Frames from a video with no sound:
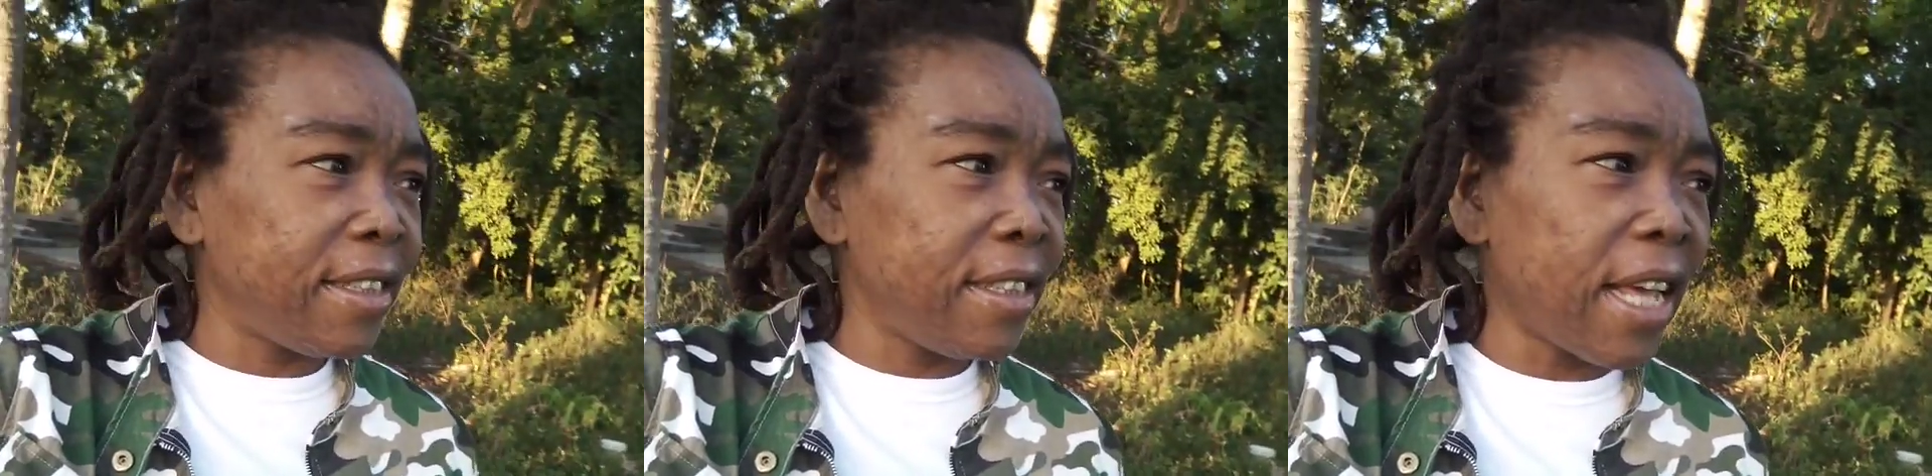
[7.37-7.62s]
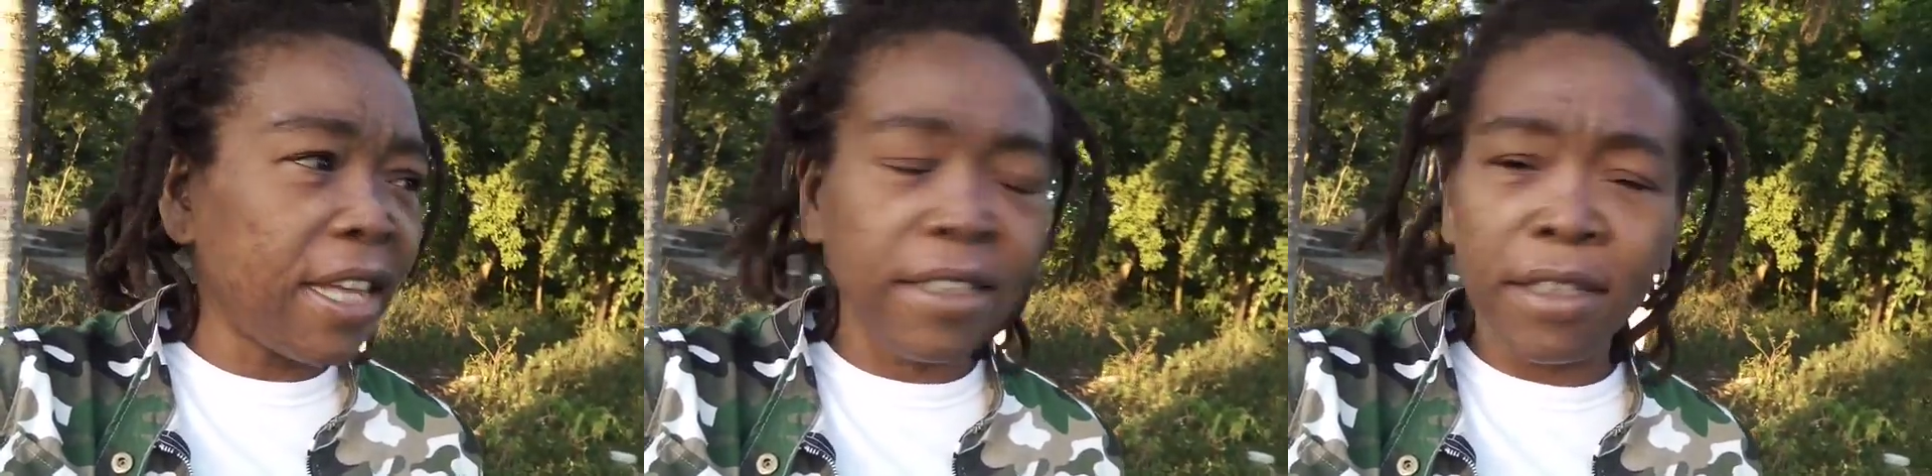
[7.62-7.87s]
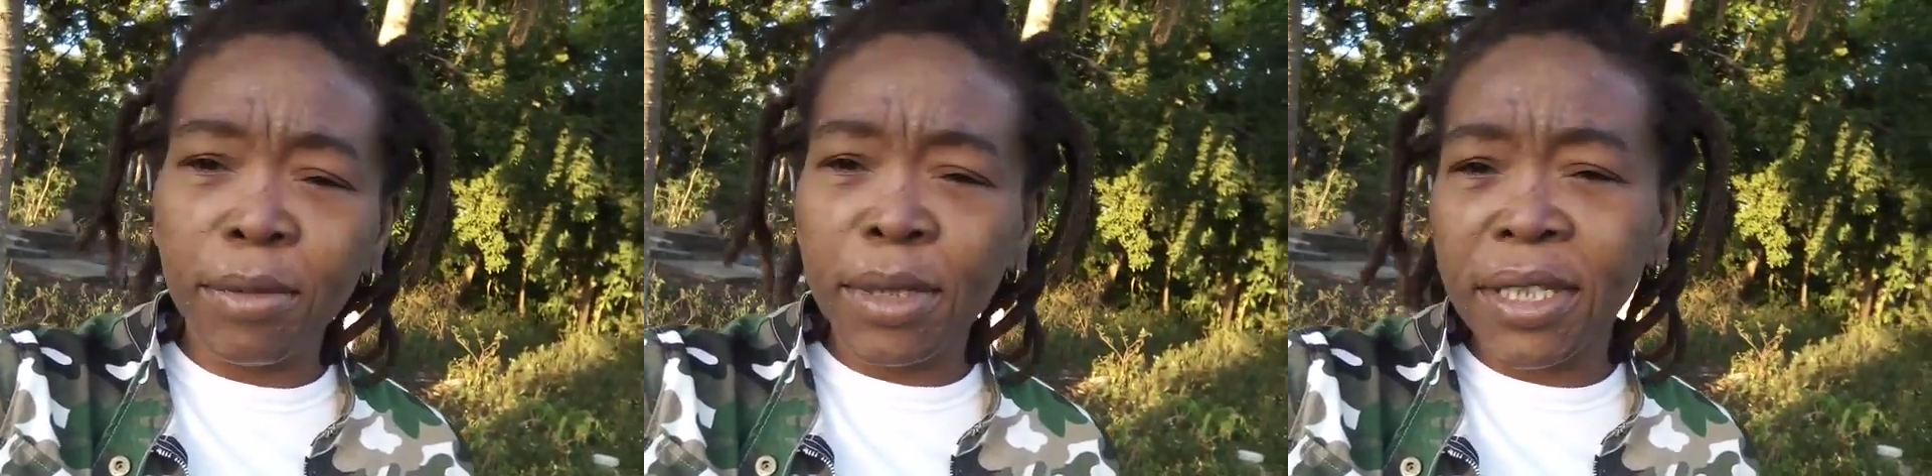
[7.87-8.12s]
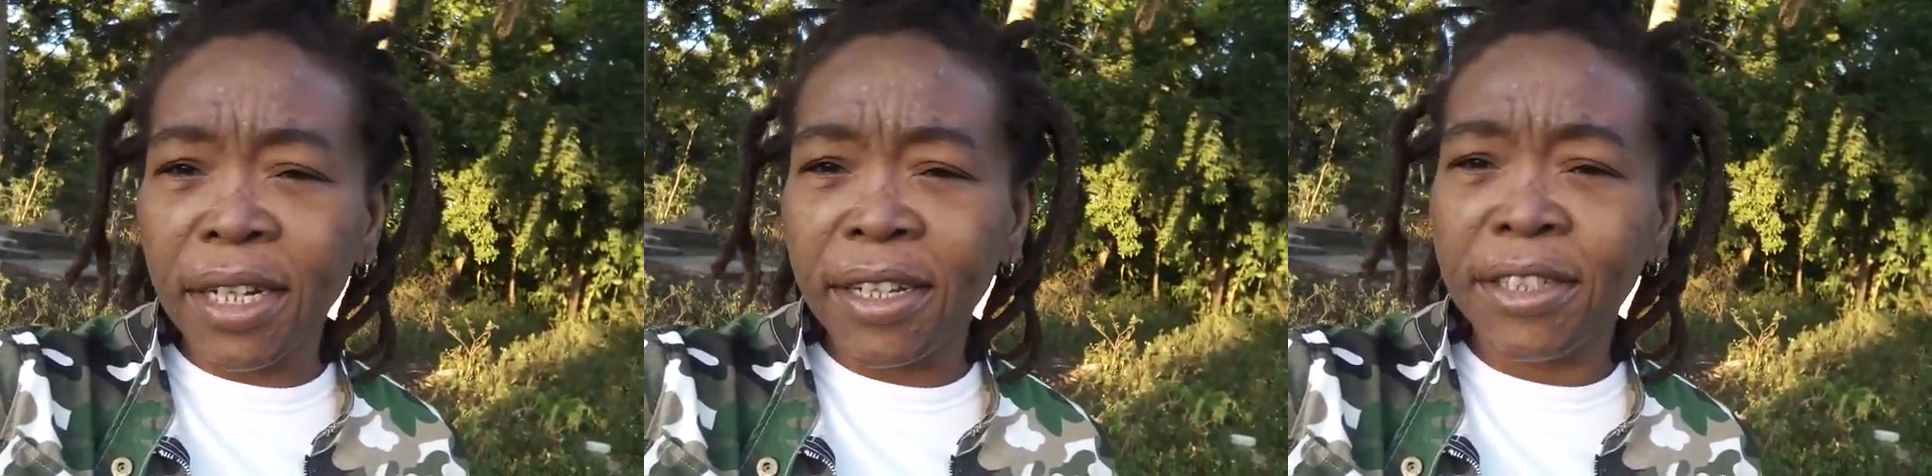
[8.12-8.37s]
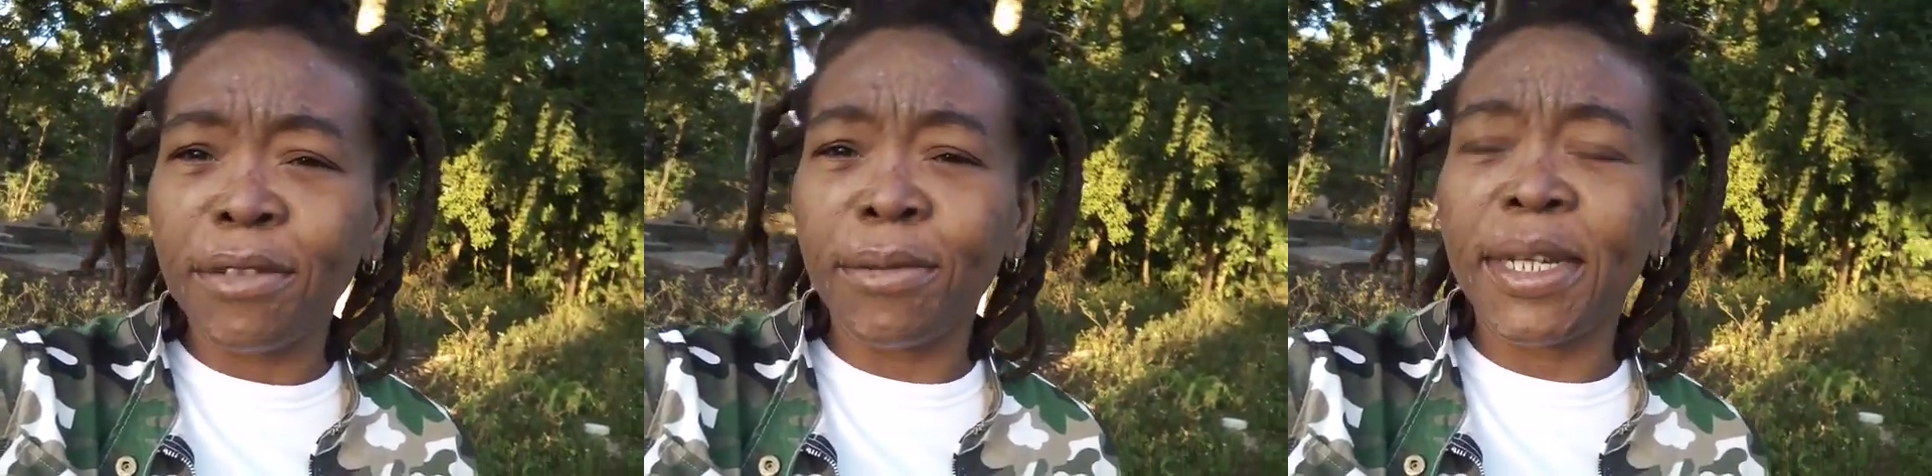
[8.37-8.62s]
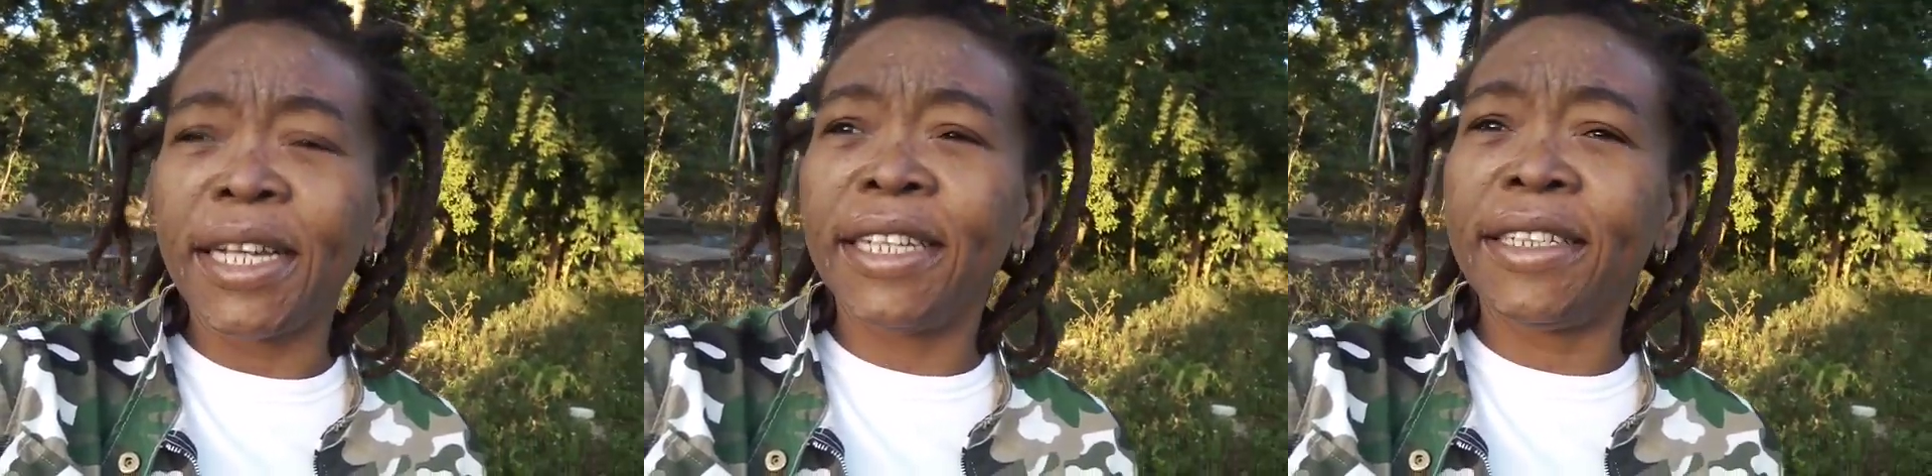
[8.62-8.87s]
yes it means a lot to me
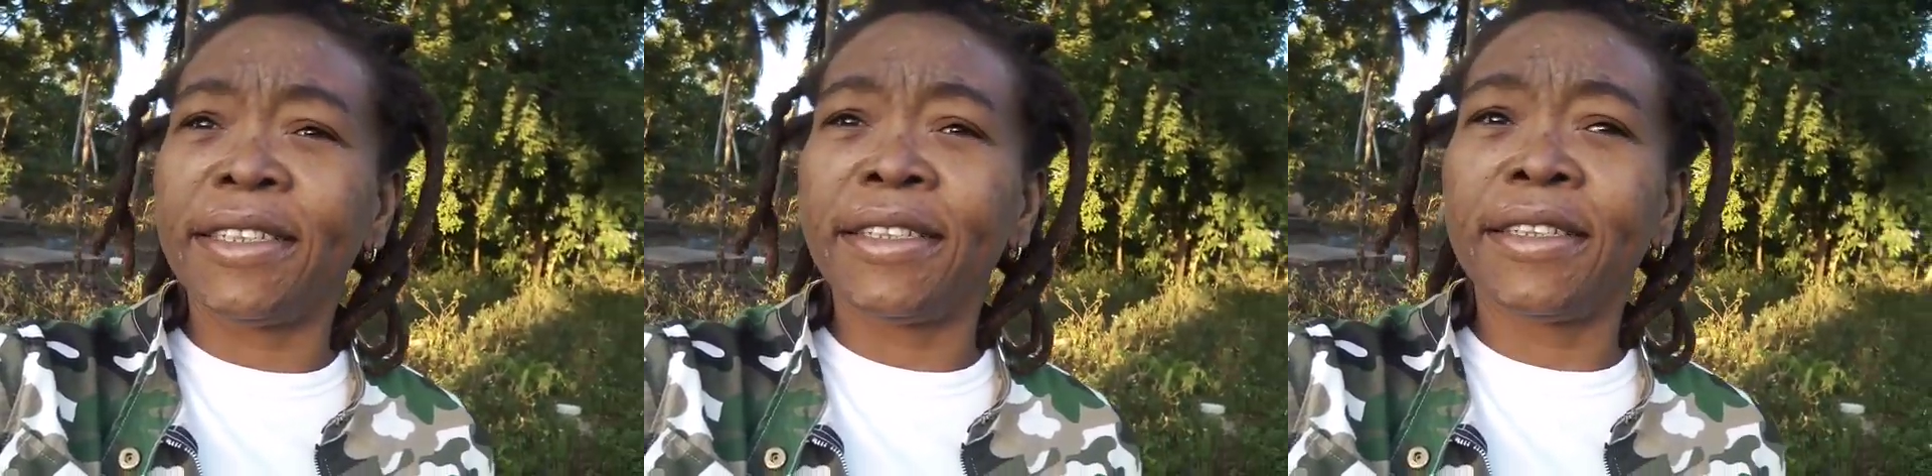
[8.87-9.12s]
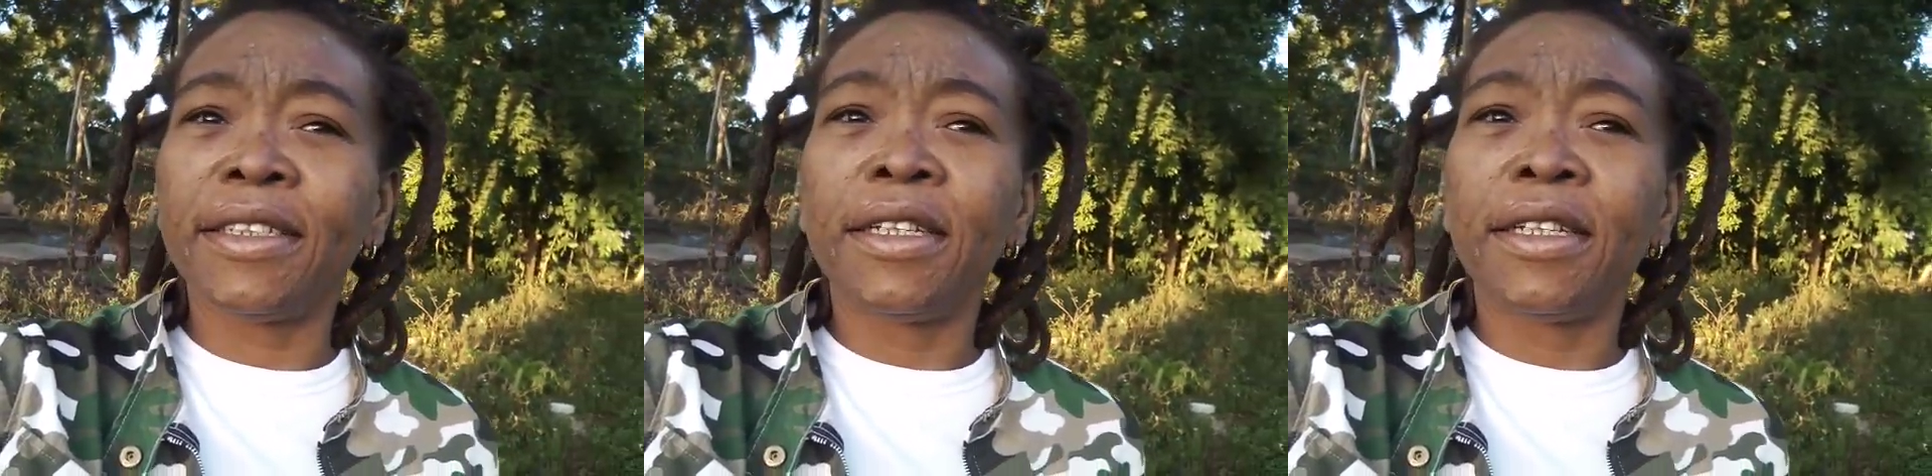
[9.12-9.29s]
guys